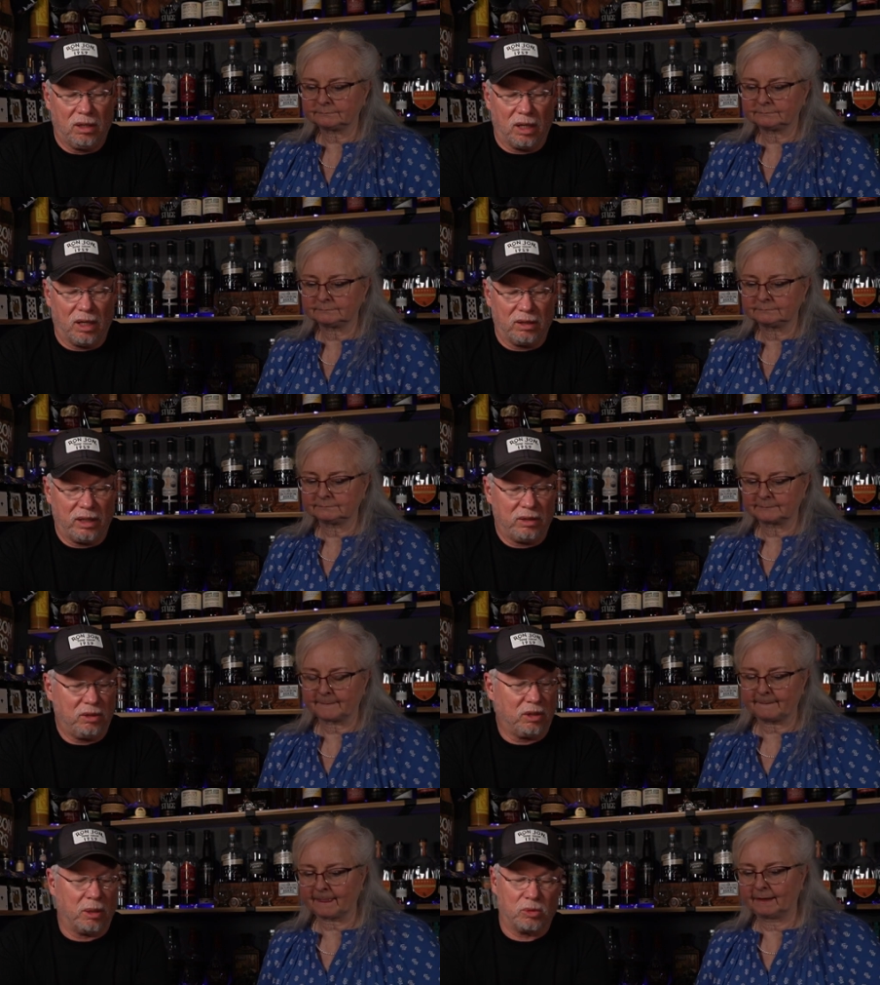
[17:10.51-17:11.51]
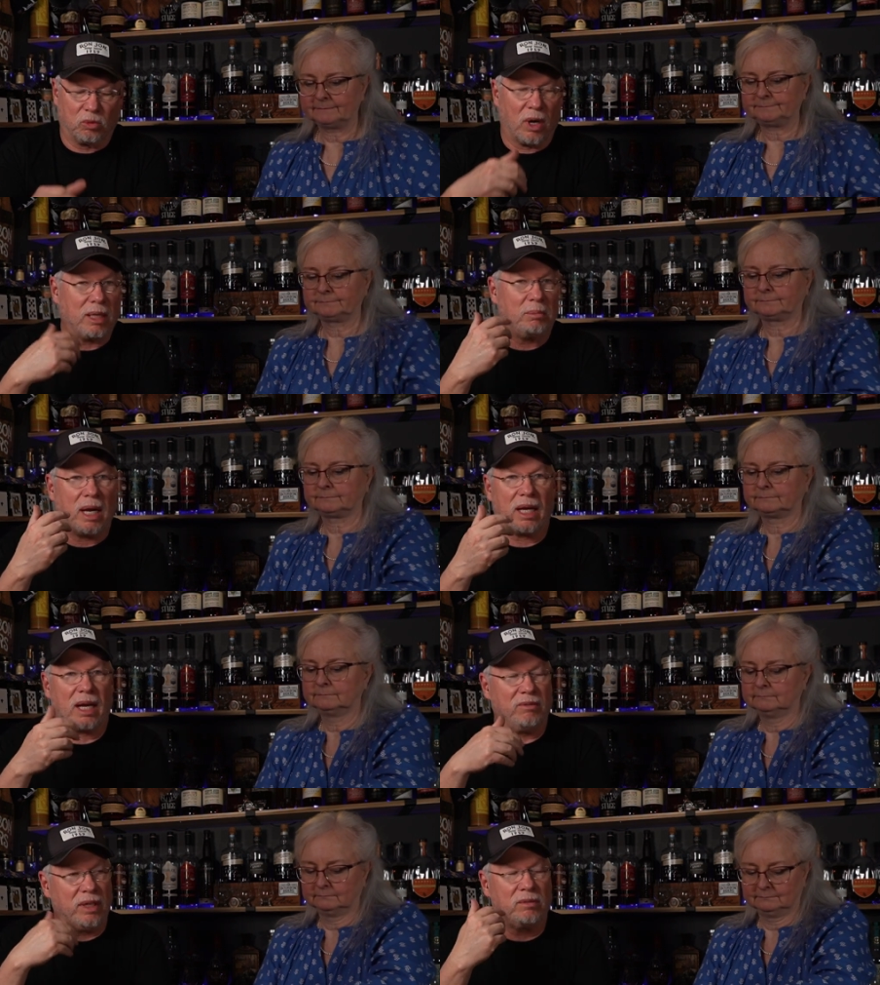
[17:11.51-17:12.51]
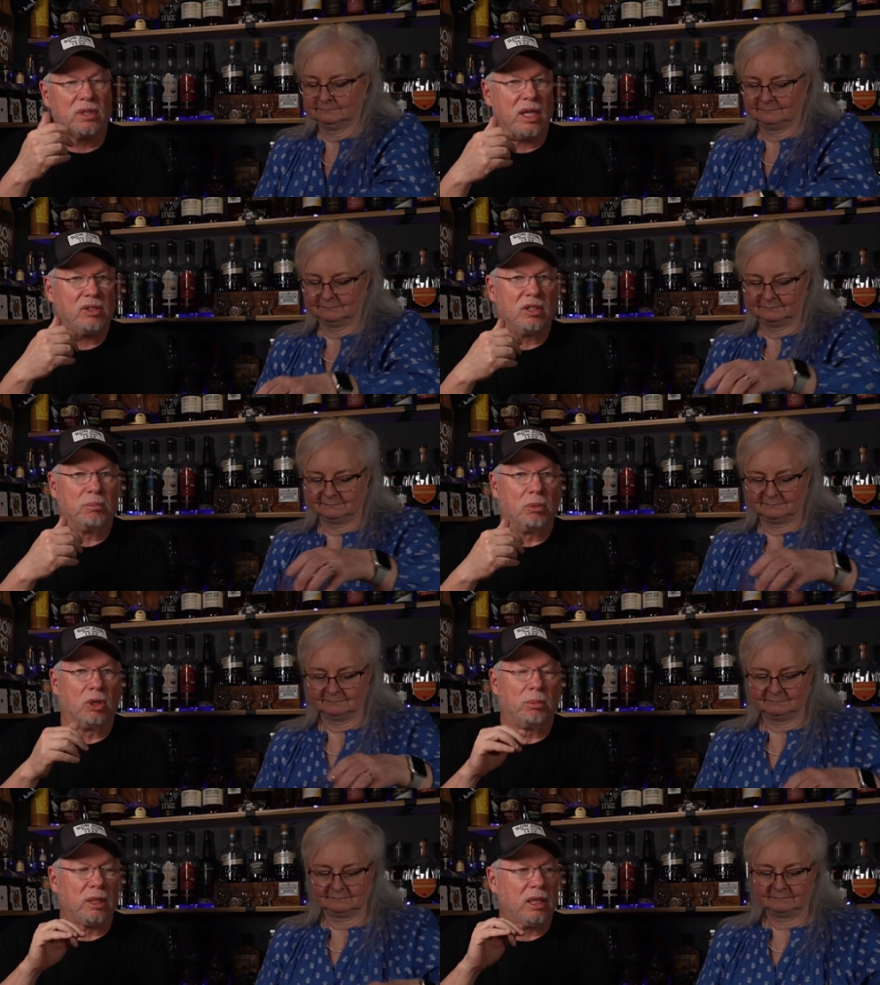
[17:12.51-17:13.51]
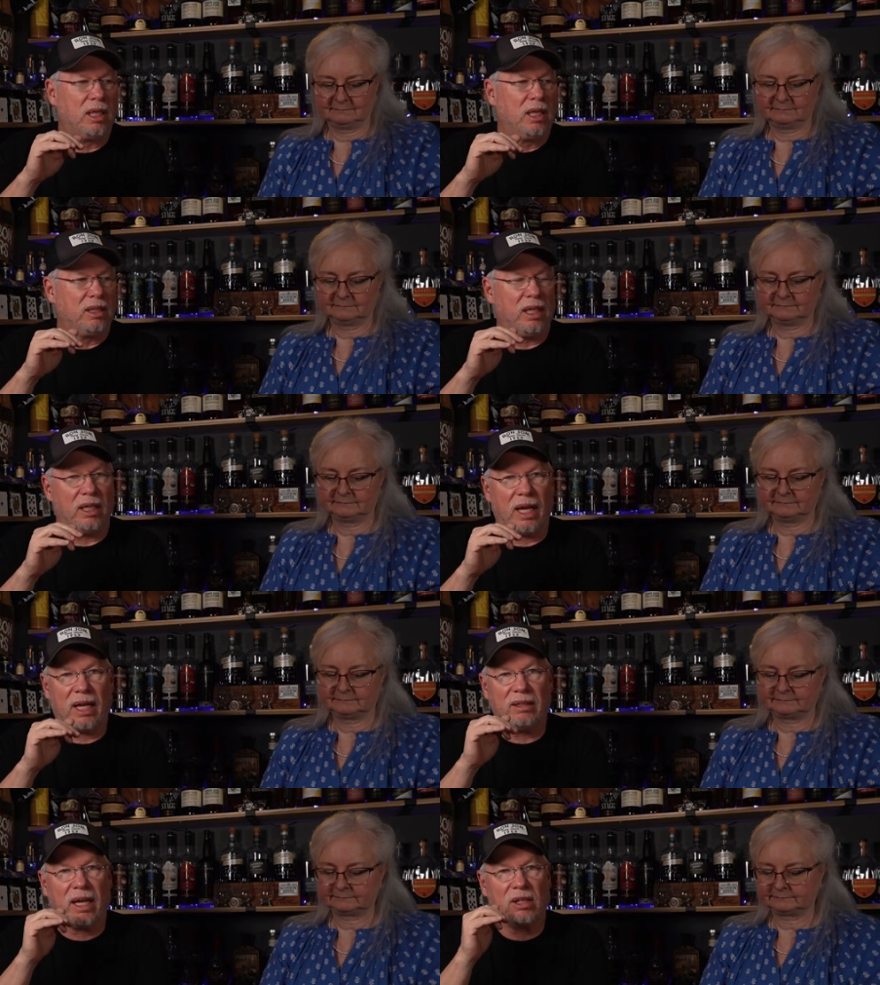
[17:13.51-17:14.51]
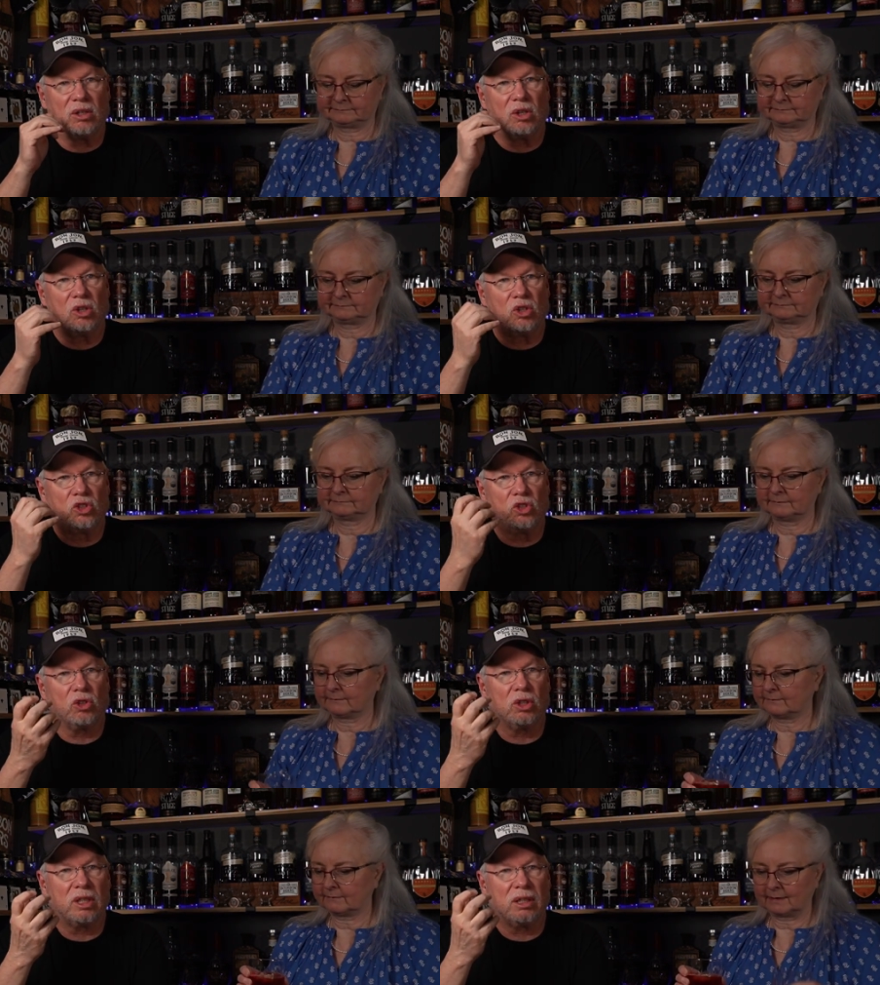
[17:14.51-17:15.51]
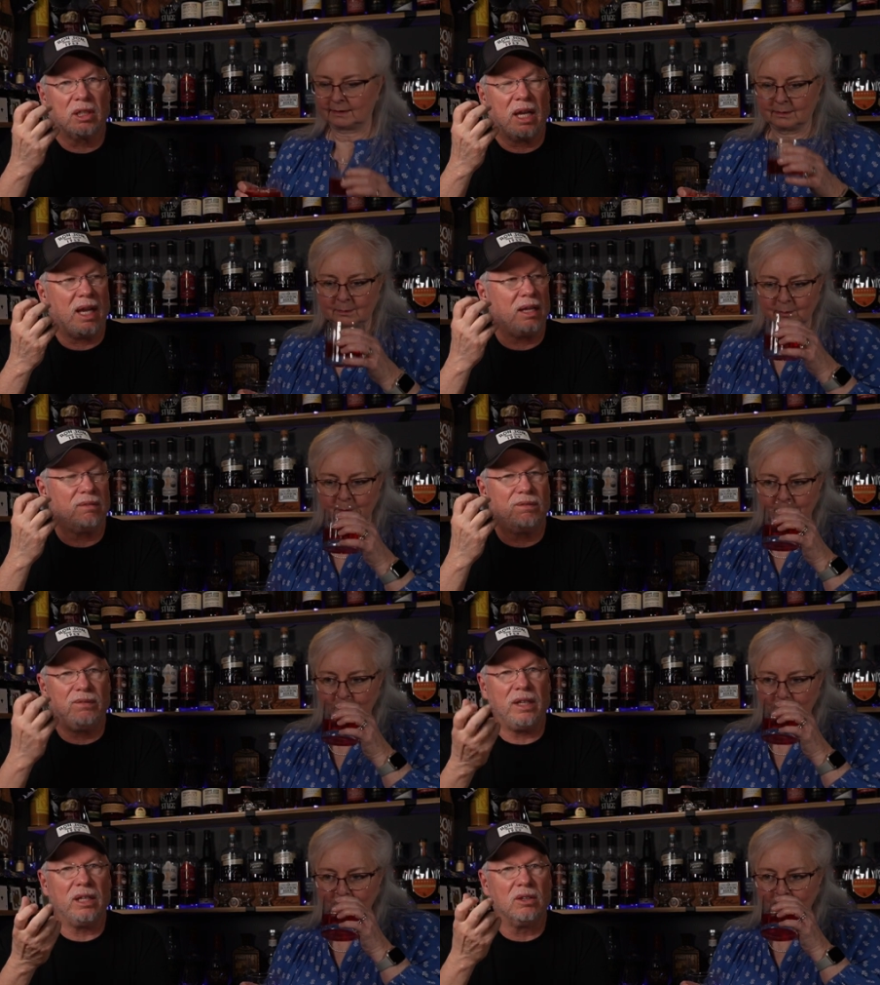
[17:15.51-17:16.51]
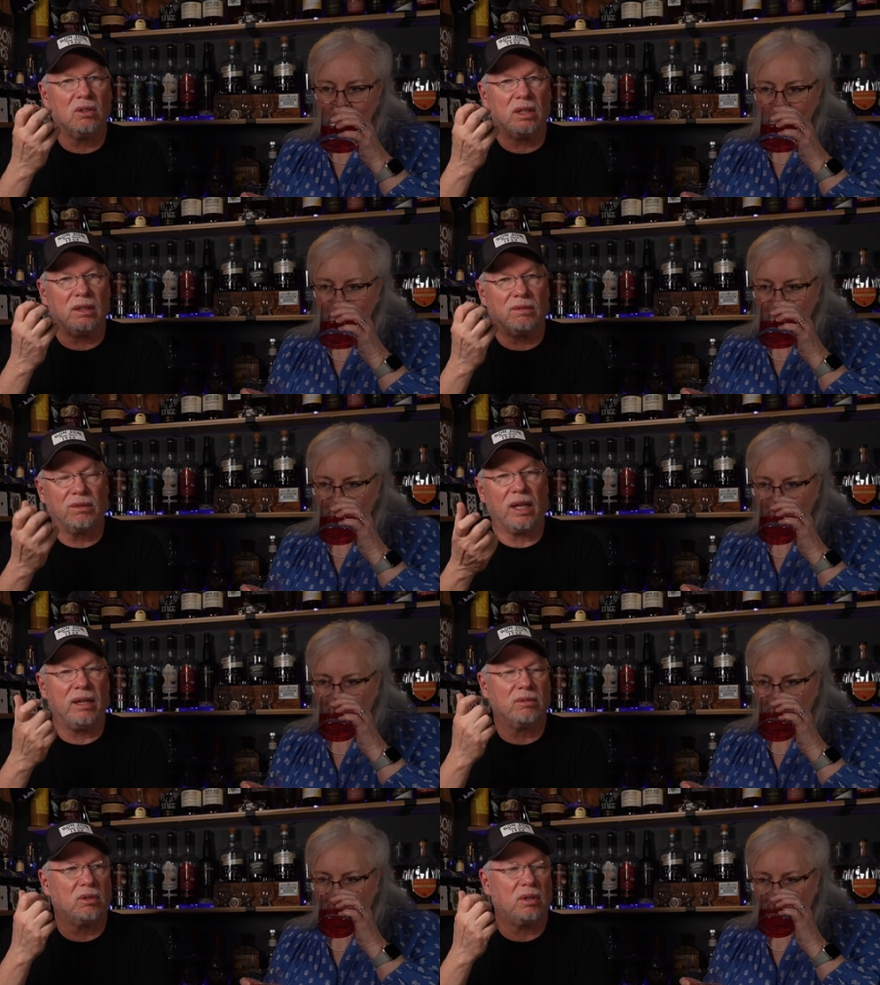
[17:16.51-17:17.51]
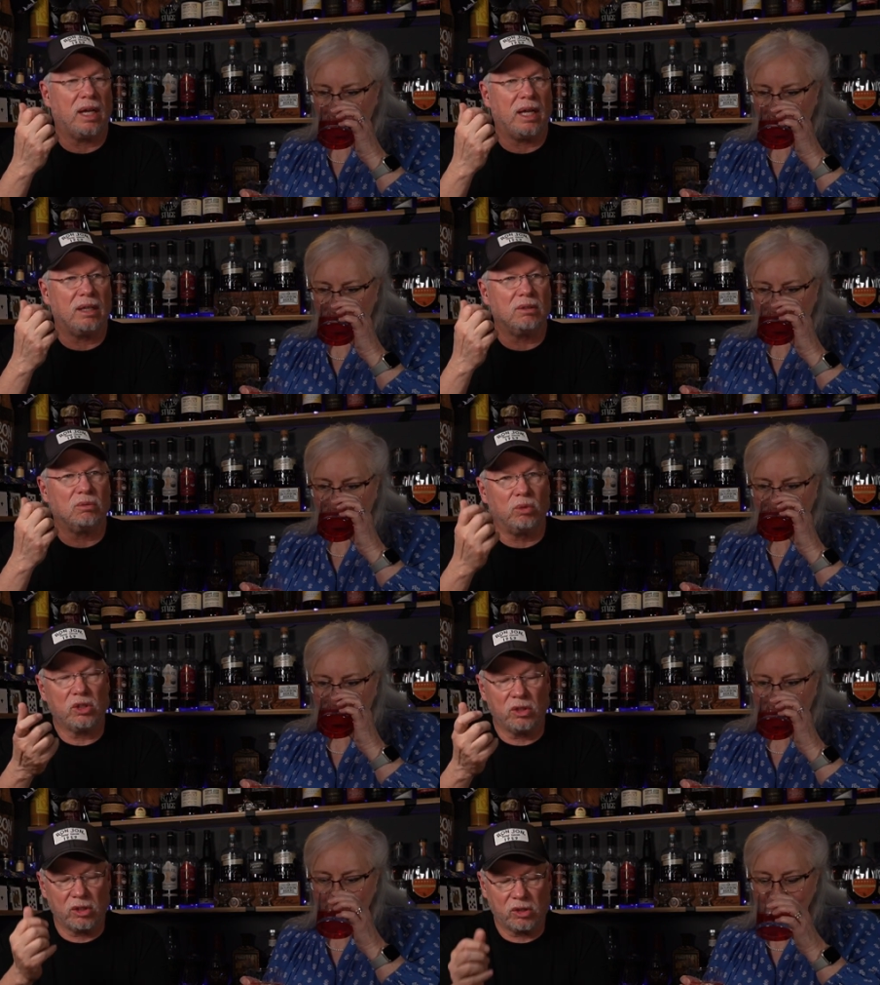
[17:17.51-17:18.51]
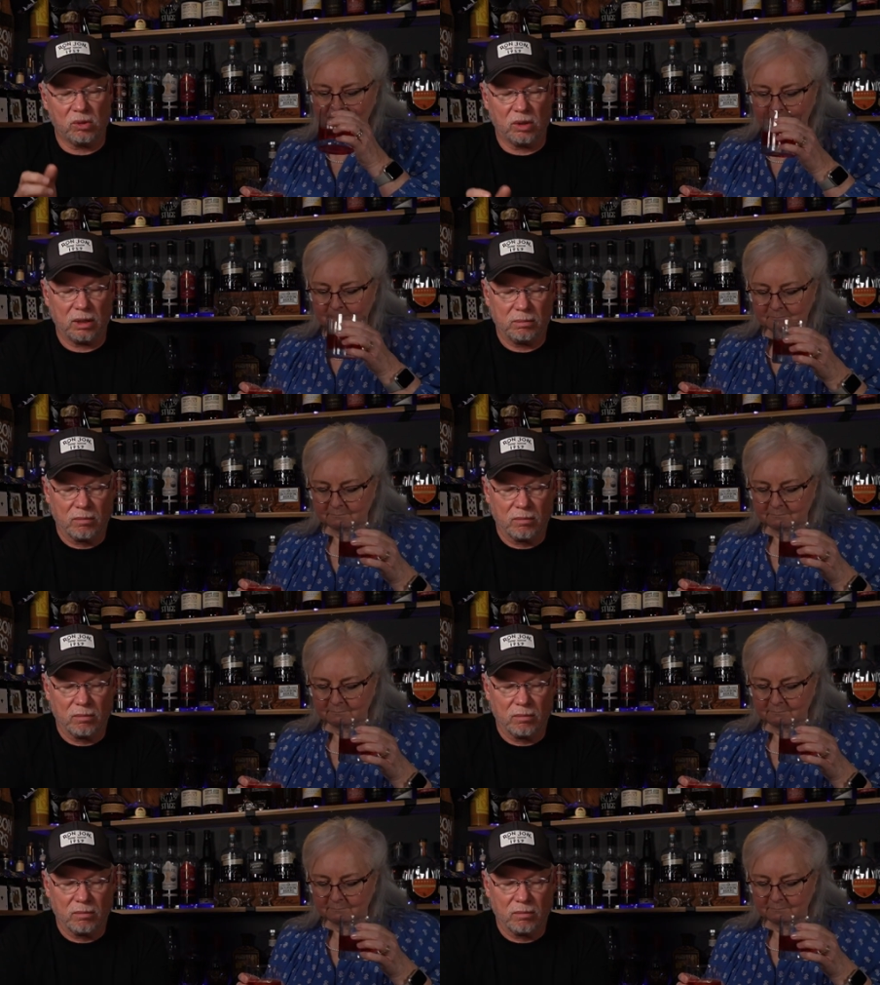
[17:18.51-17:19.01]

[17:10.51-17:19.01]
Speaker 1: Uh, that comes right back. I've never tasted a bourbon that had that sugarcane feel and flavor and richness to it.